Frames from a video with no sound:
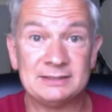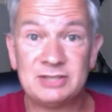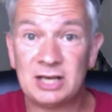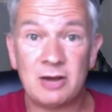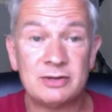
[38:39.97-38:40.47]

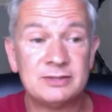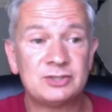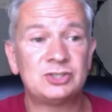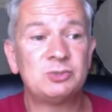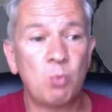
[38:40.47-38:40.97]
and that
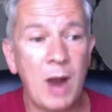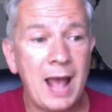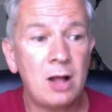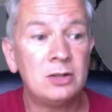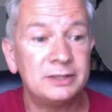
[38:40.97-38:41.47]
she's
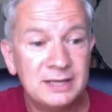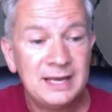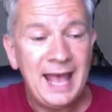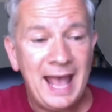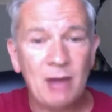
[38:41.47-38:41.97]
well and
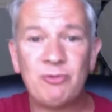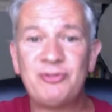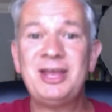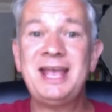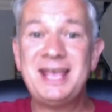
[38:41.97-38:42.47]

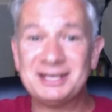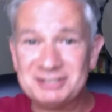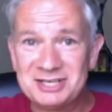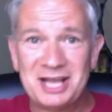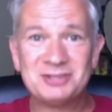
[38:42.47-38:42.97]
healthy
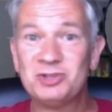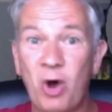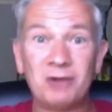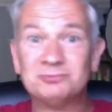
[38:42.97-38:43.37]
and not